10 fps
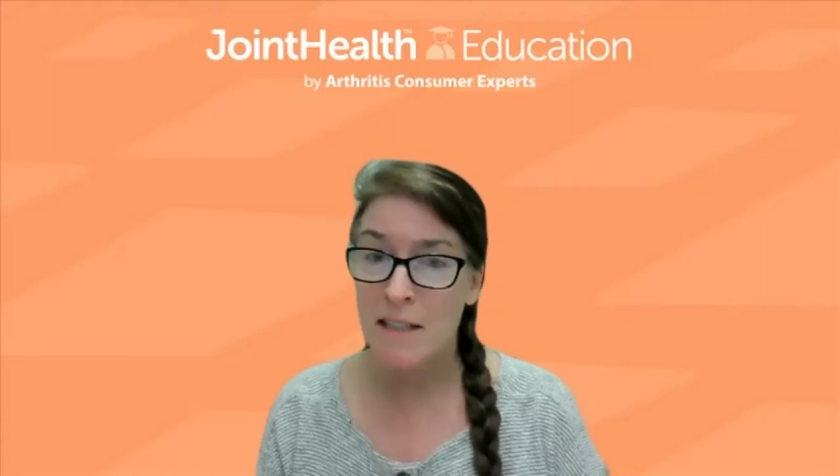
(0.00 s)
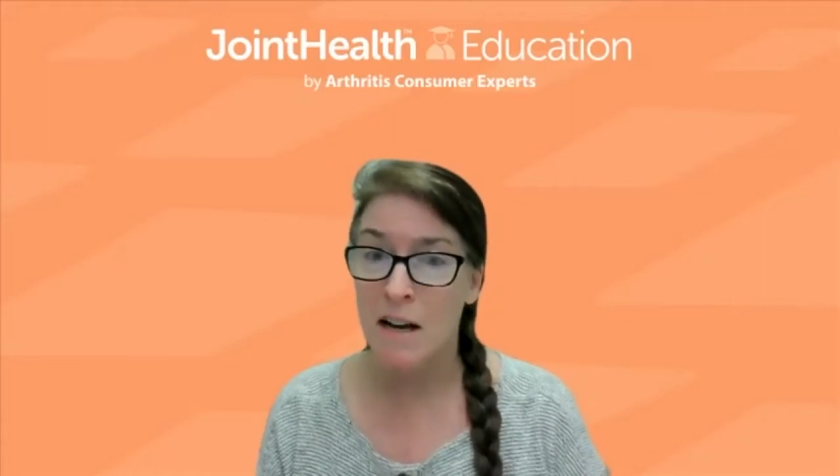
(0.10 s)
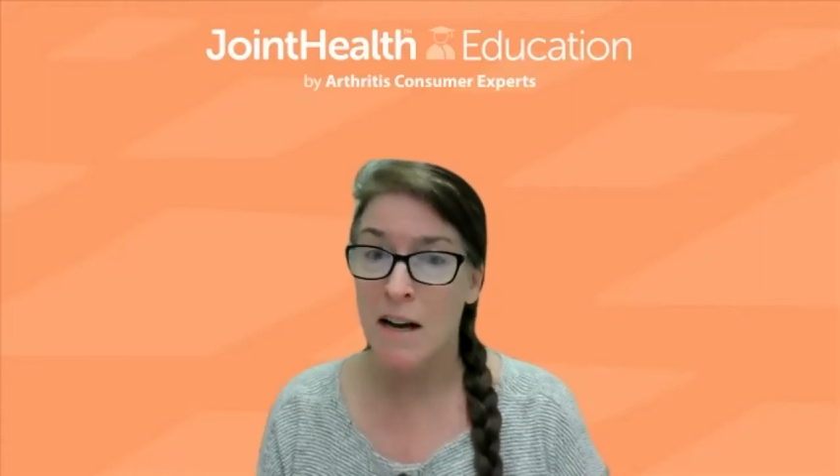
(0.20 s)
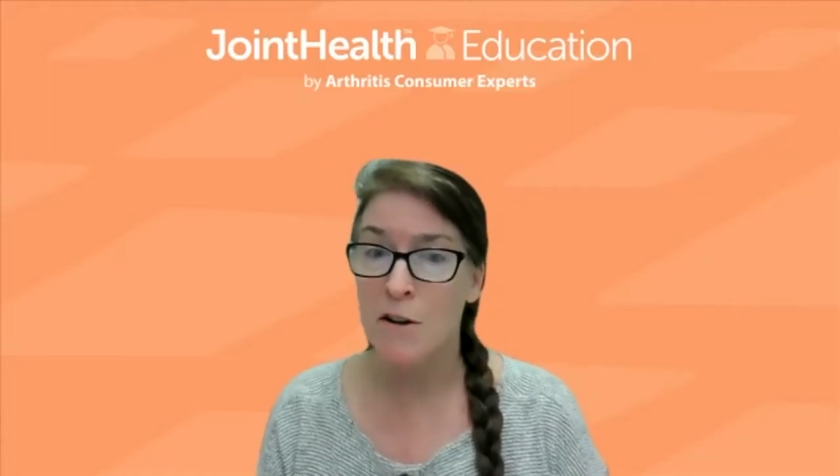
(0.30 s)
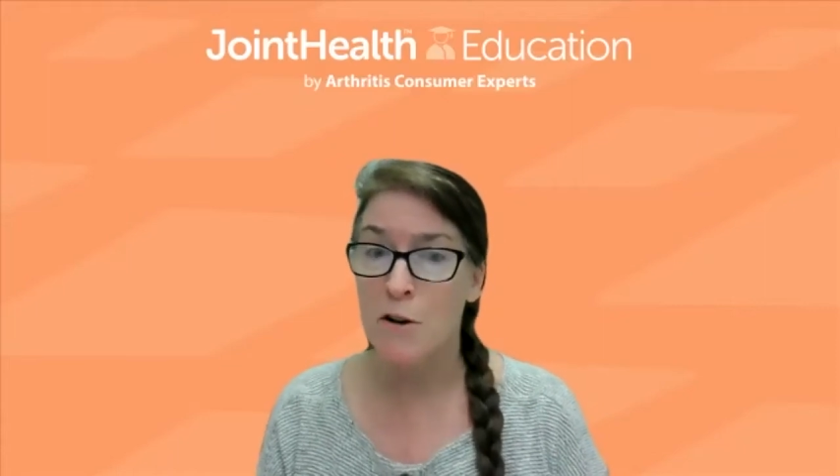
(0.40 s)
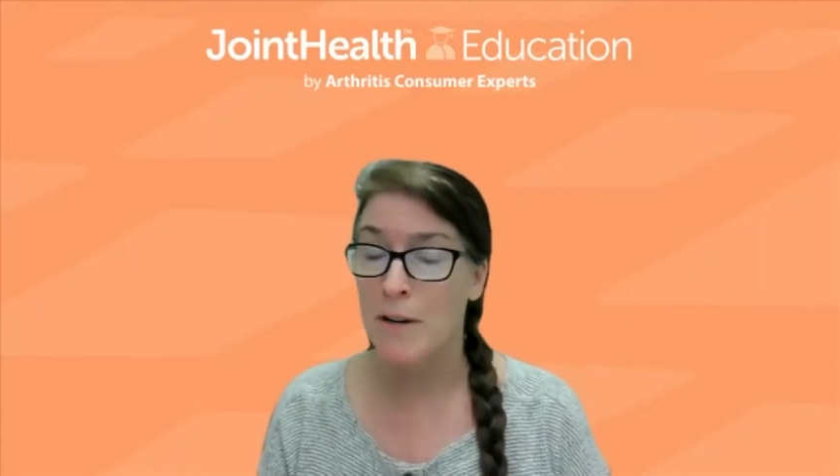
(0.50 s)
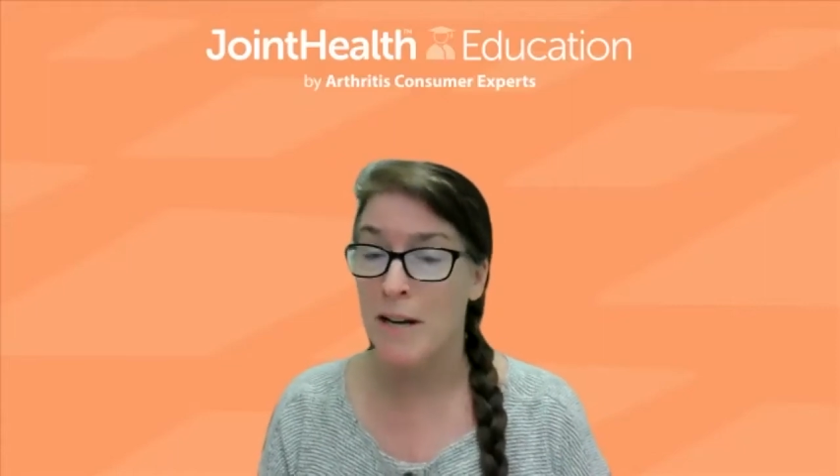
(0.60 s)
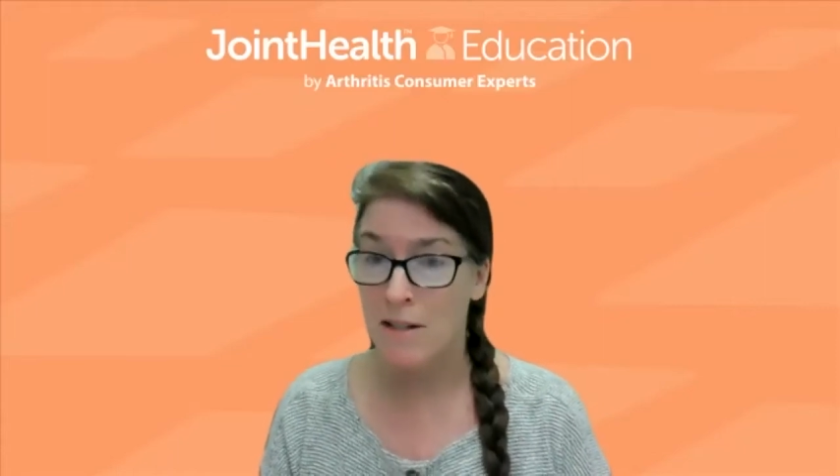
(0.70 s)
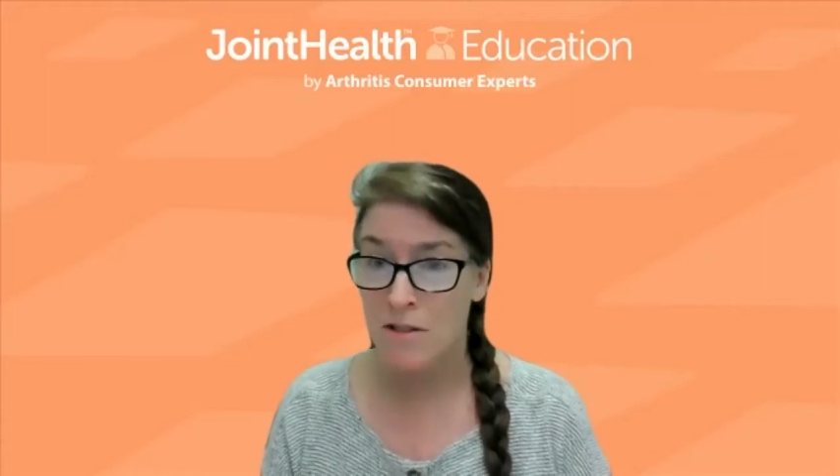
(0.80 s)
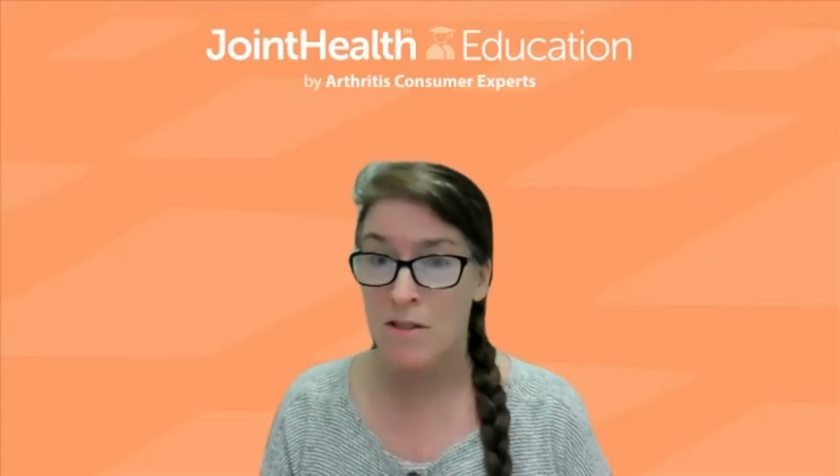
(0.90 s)
log or an
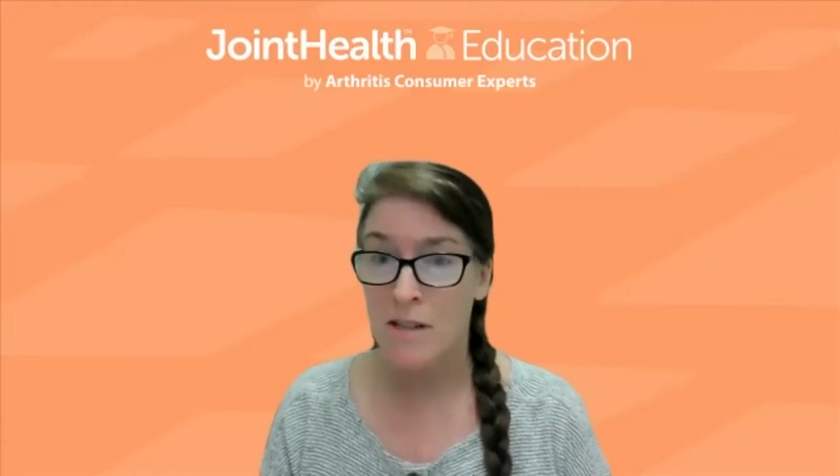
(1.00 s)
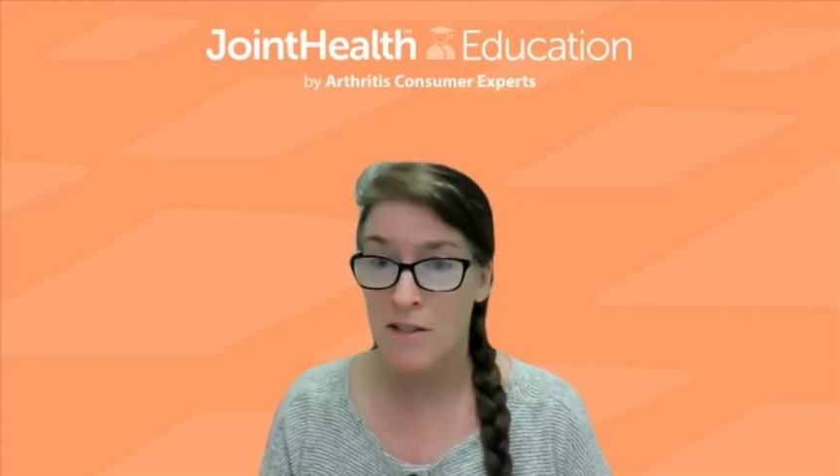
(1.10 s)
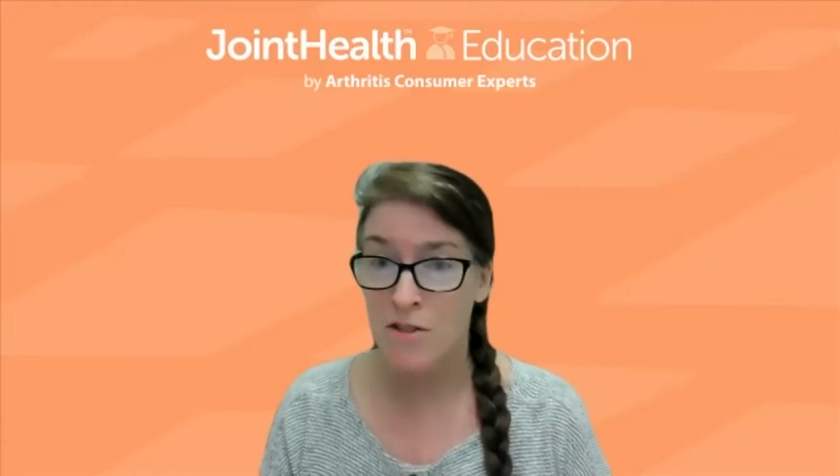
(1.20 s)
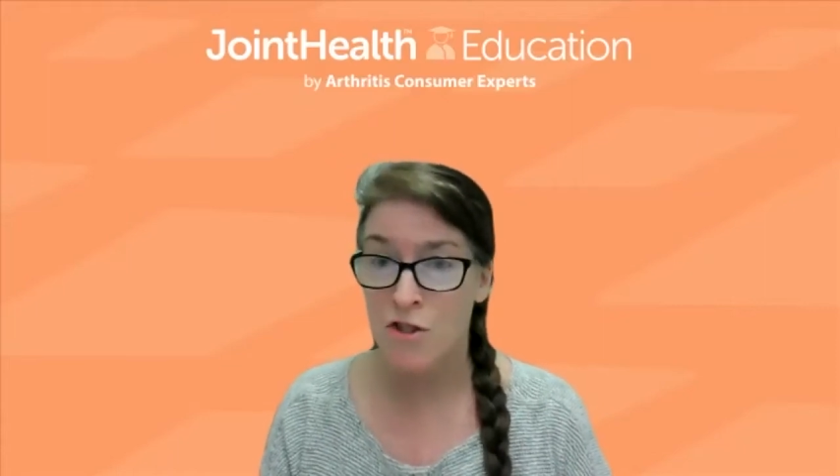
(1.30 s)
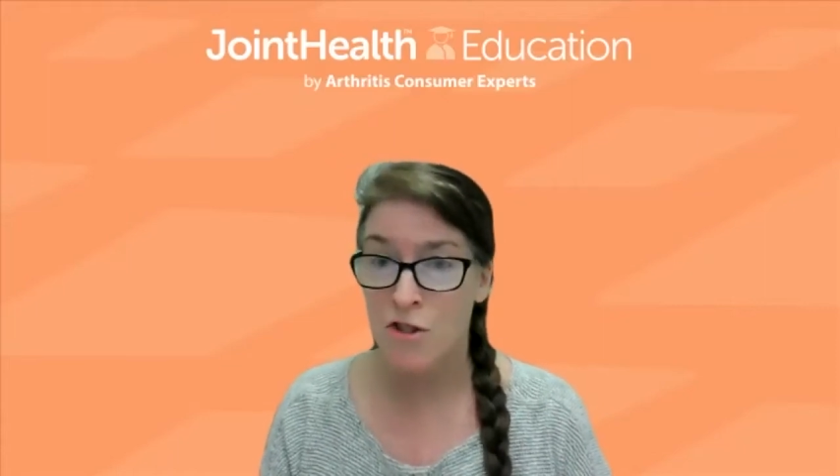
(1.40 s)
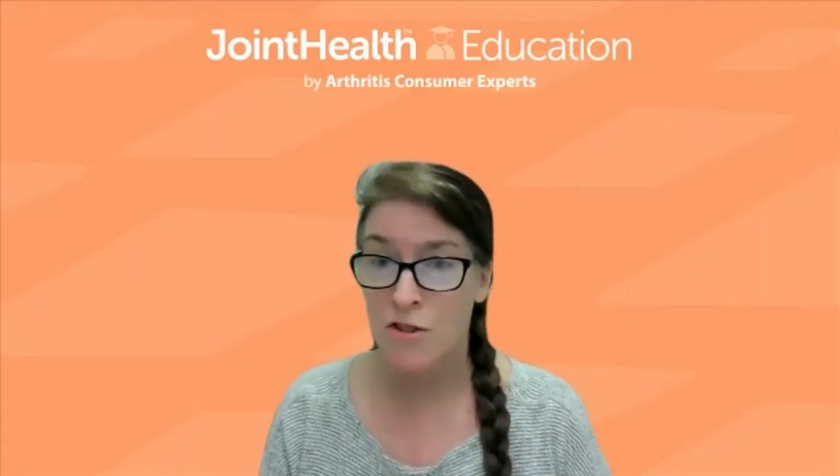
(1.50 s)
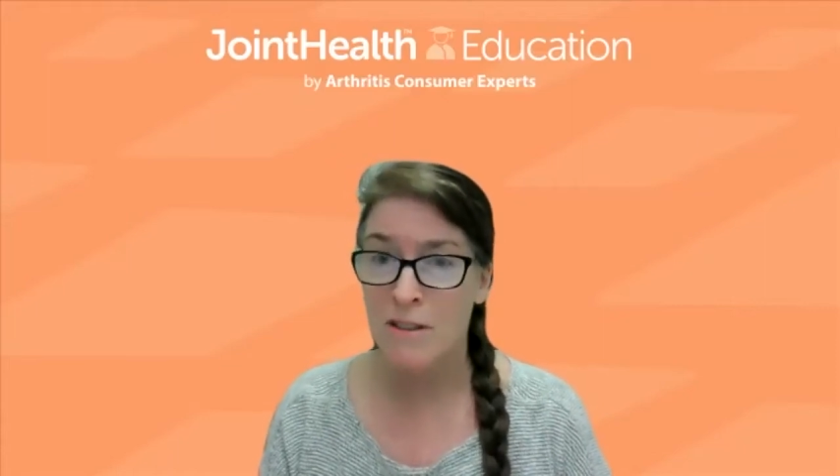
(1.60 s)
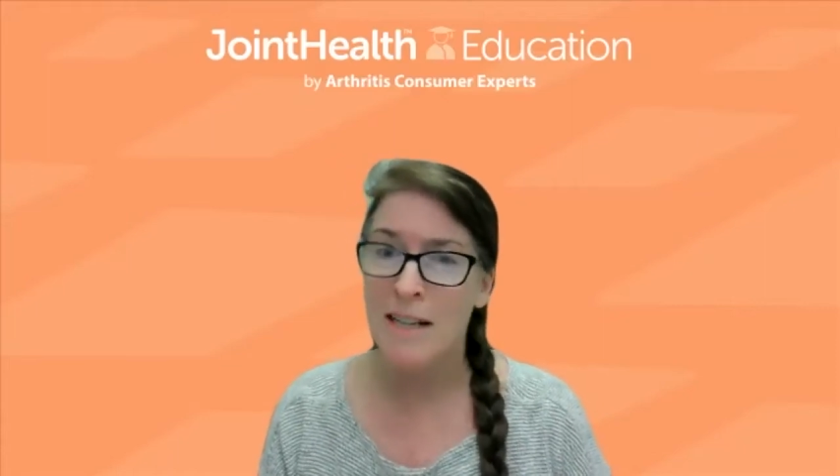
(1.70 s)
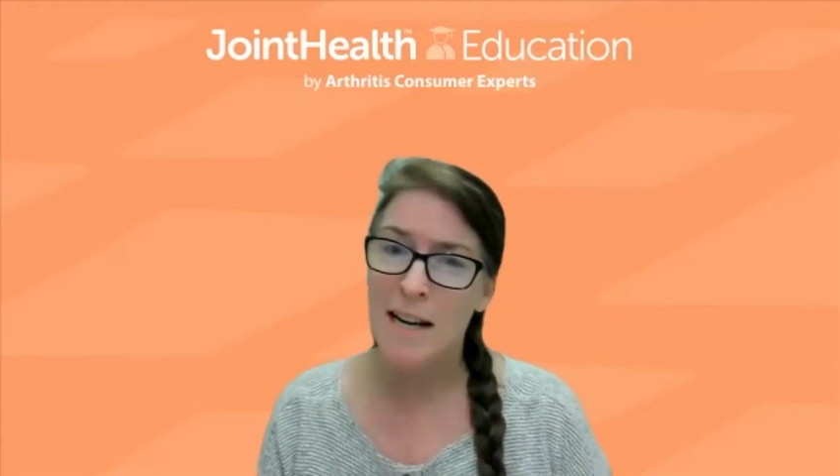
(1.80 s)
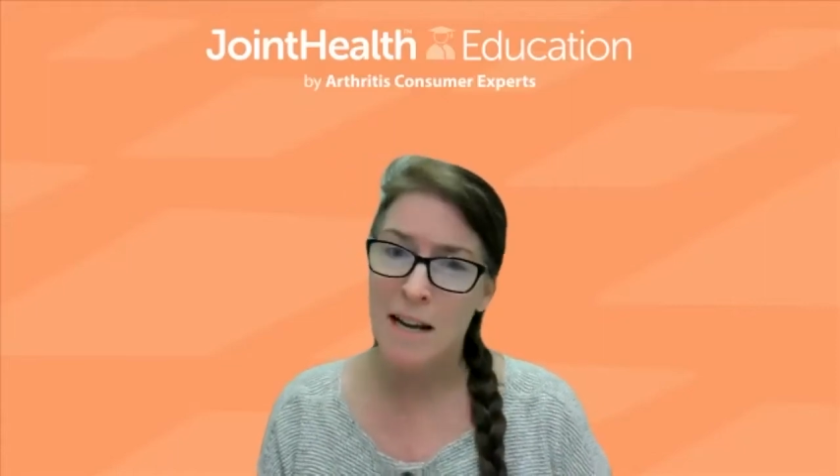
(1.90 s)
exercise journal,